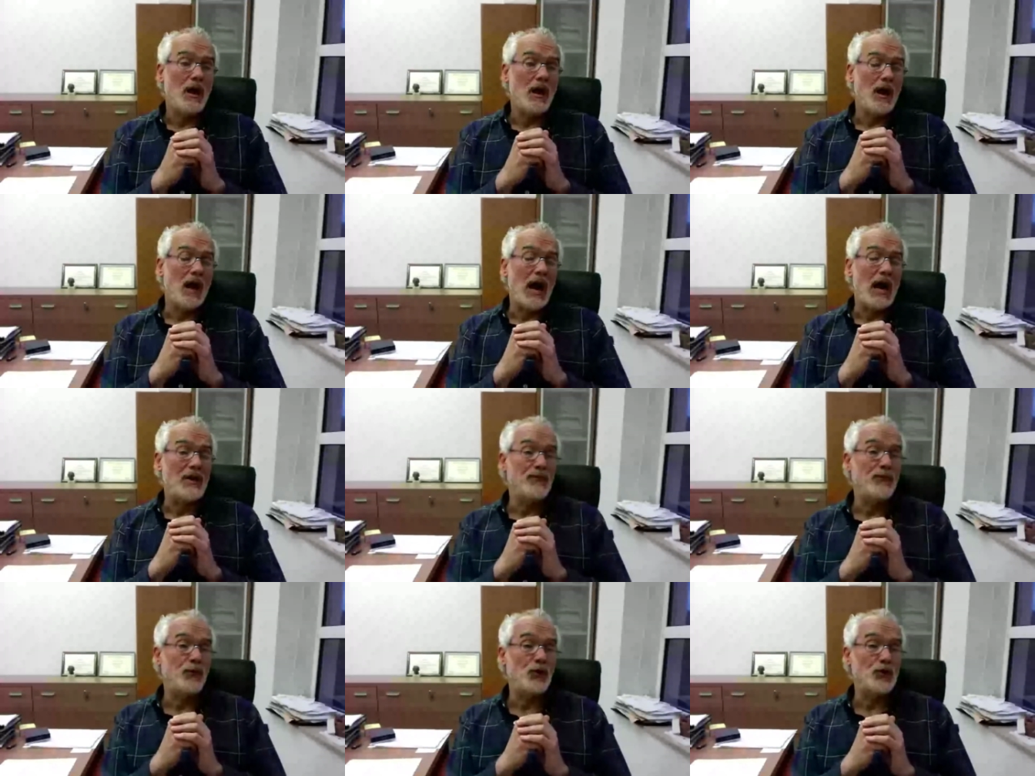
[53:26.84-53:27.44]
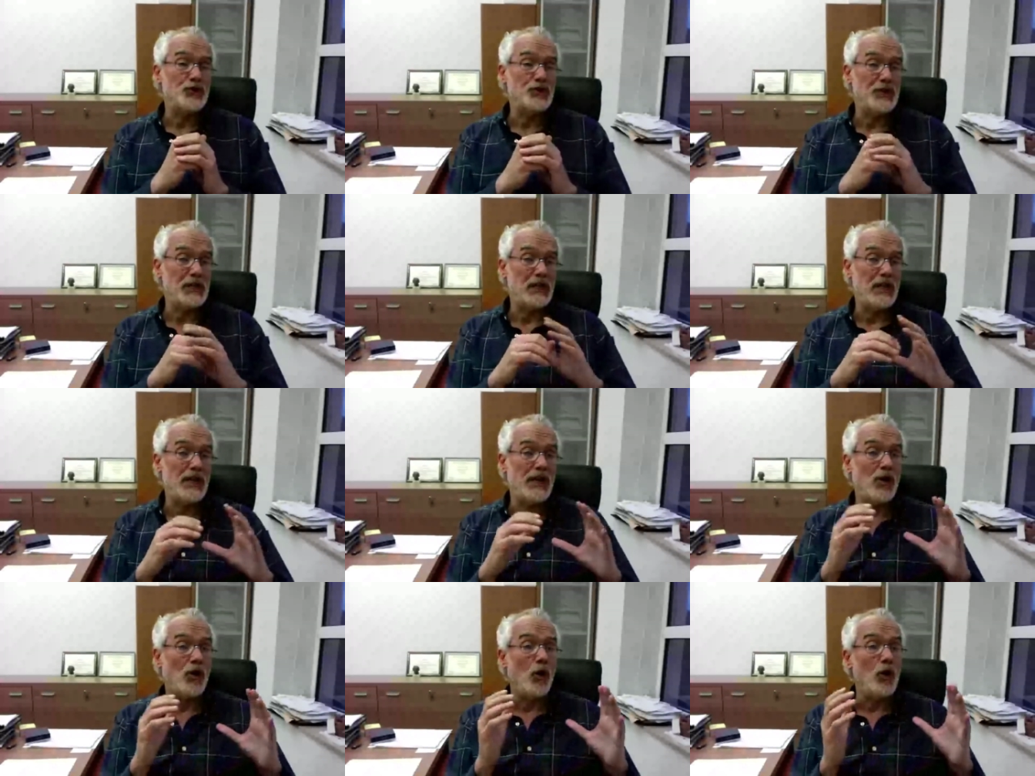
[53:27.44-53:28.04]

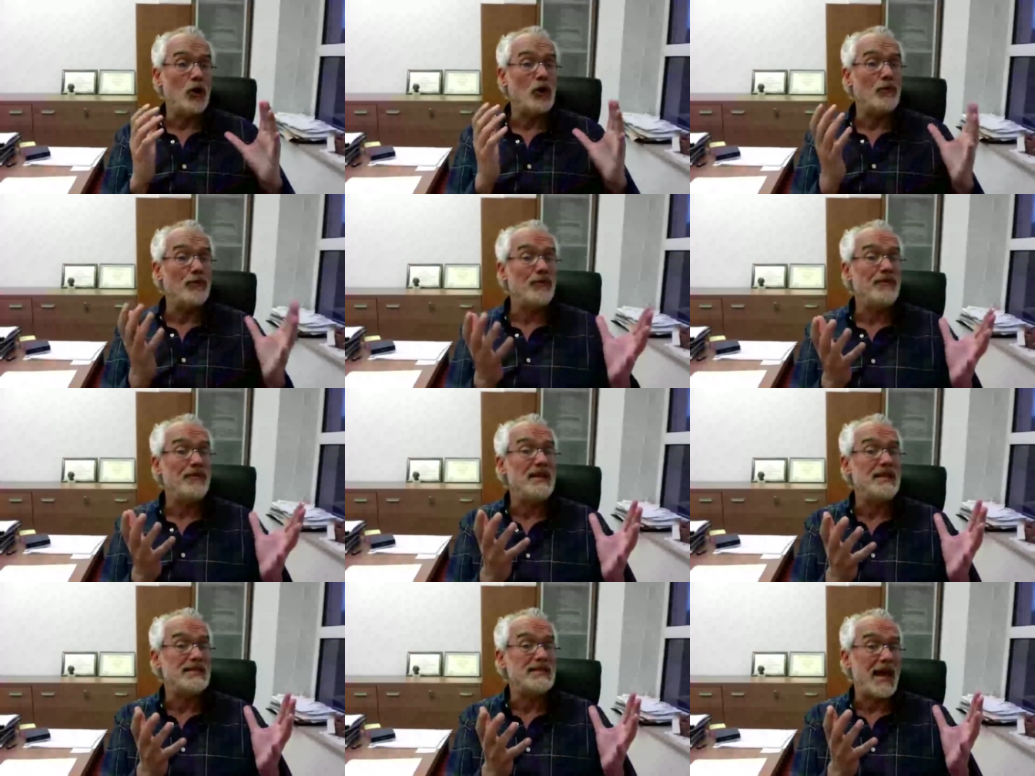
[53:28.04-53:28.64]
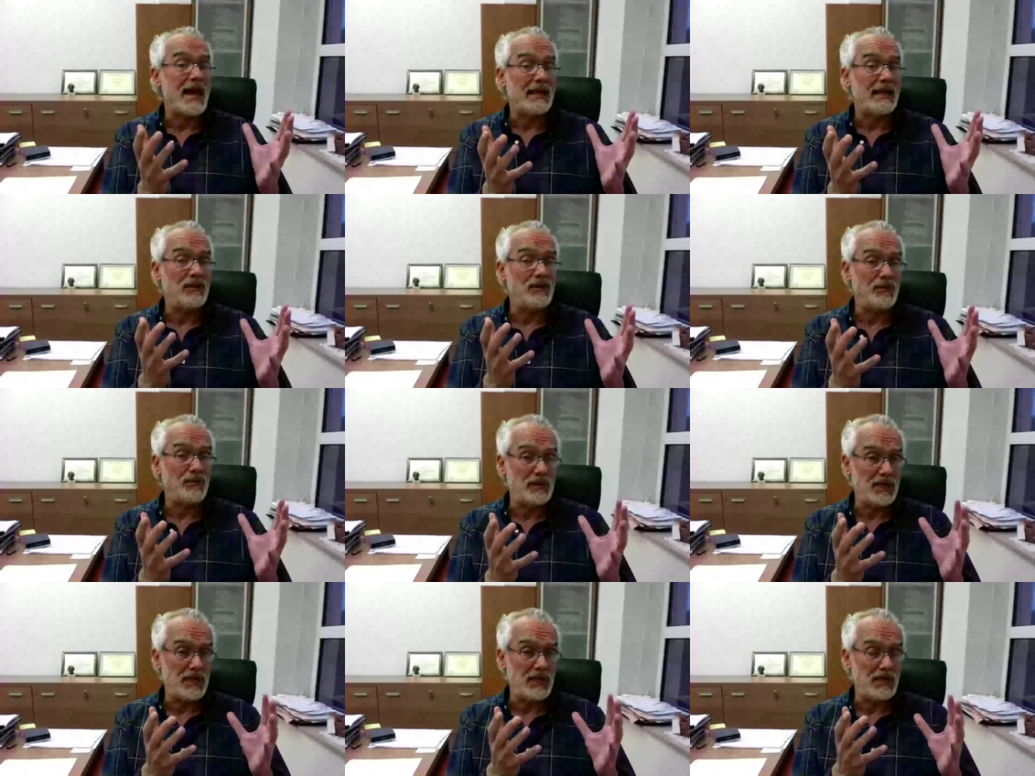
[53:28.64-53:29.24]
Unfortunately, all of these
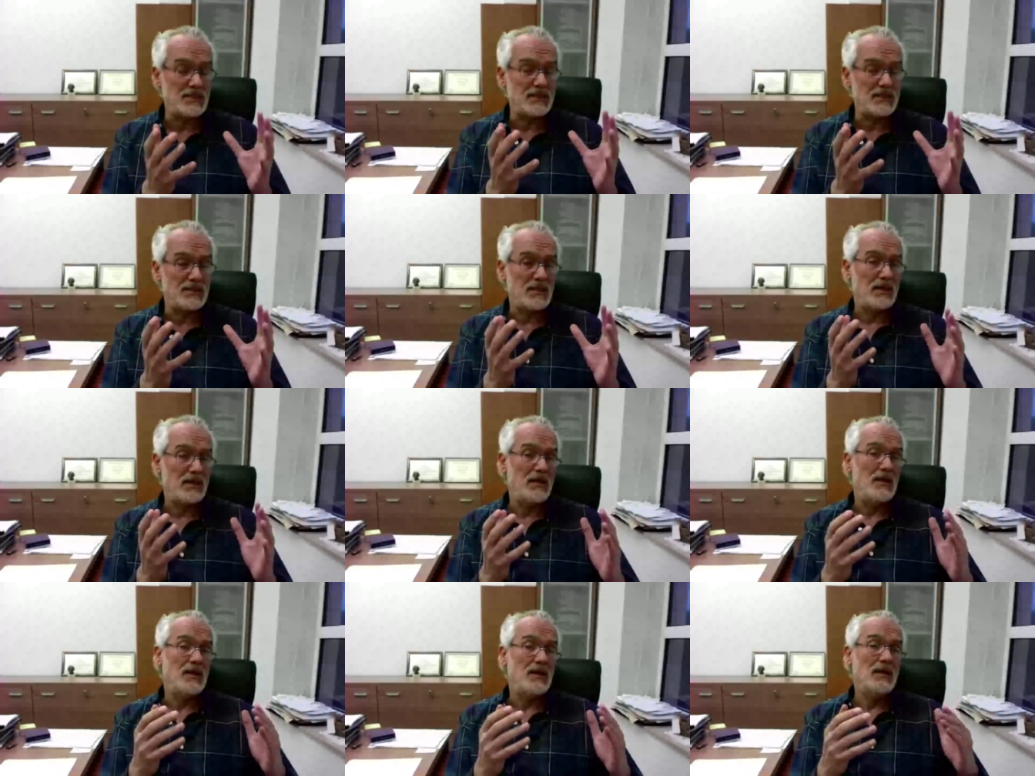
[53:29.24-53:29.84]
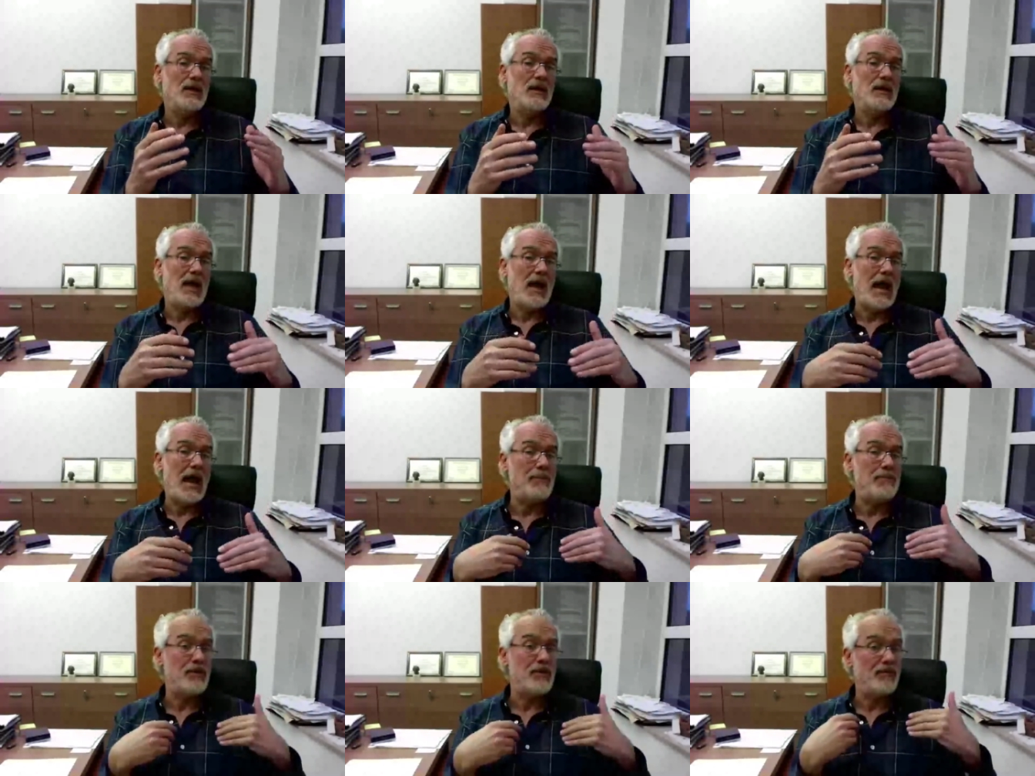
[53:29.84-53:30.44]
activities
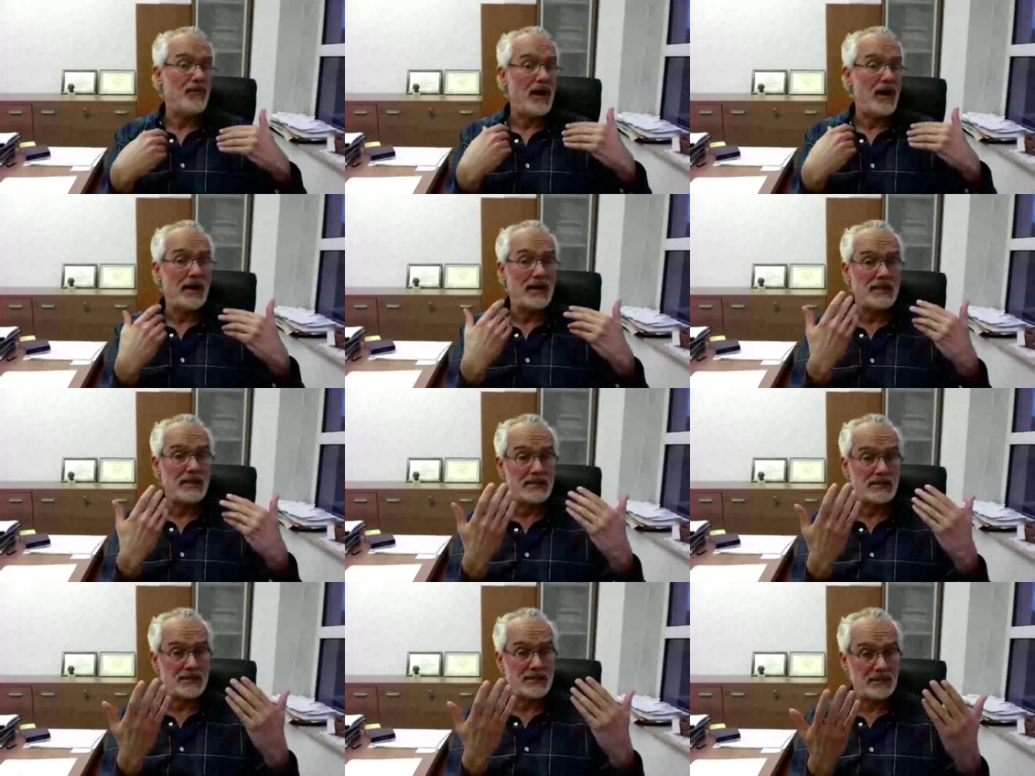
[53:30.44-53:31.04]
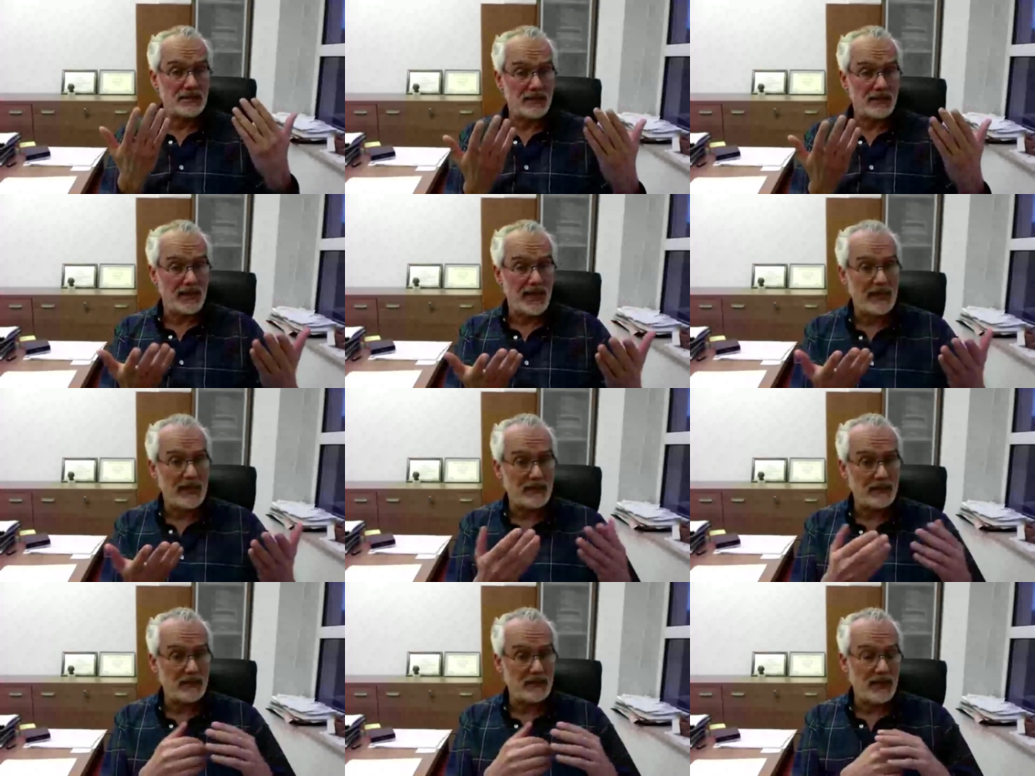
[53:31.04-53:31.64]
help the virus
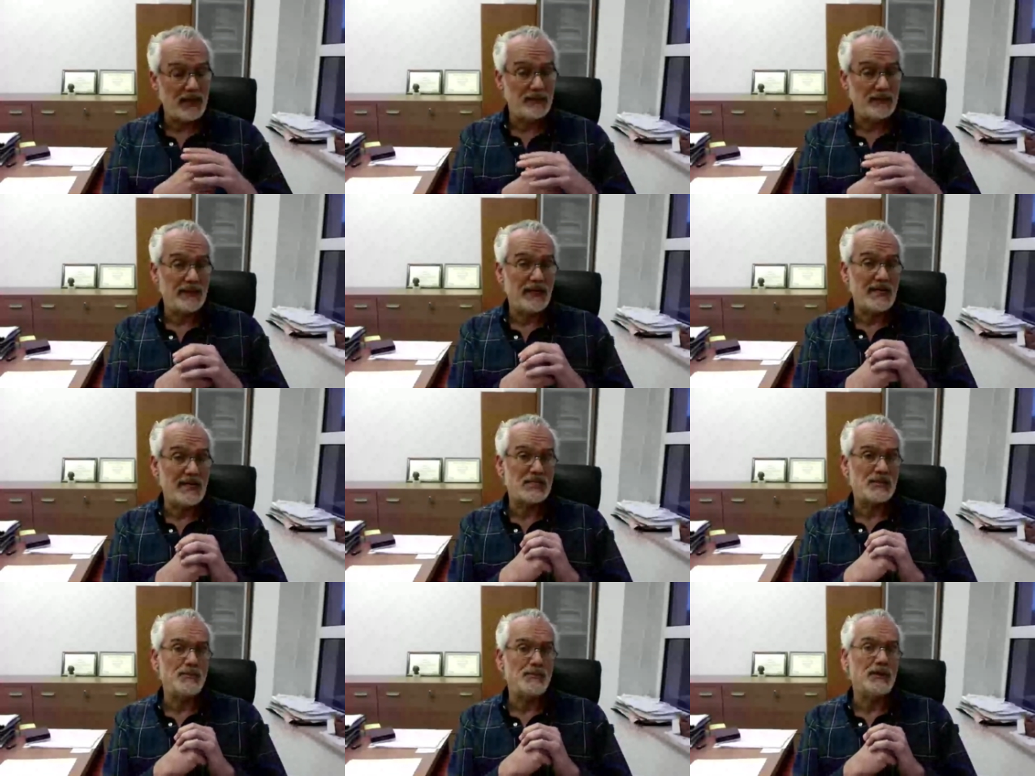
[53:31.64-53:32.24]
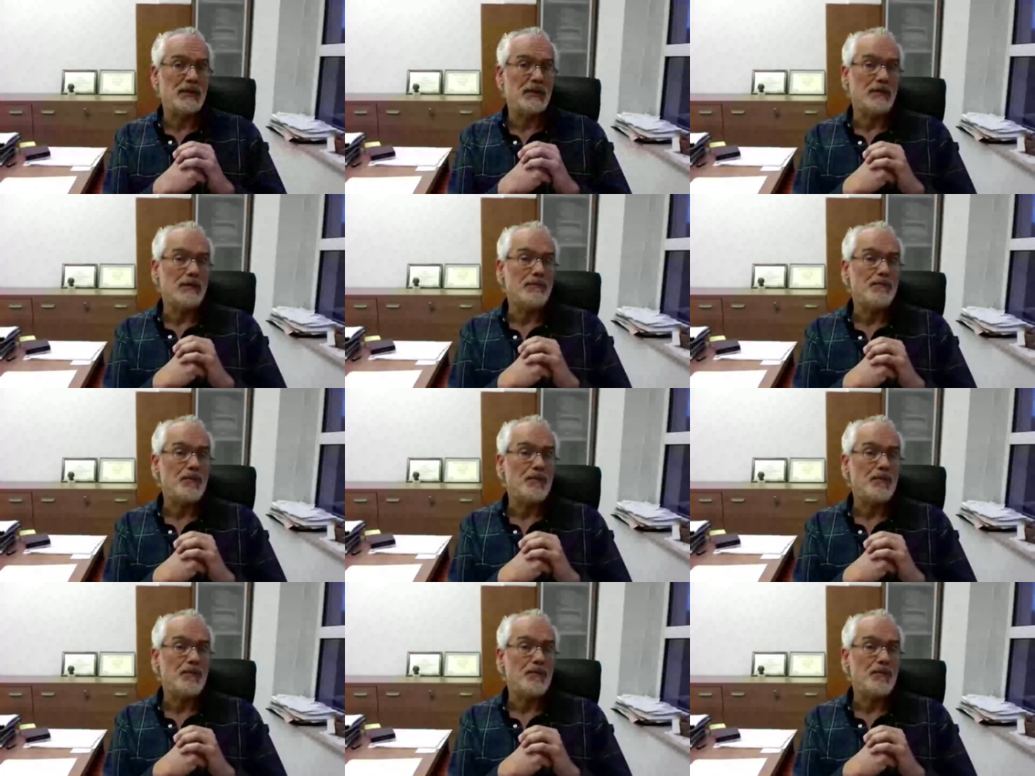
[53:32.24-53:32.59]
get transmitted.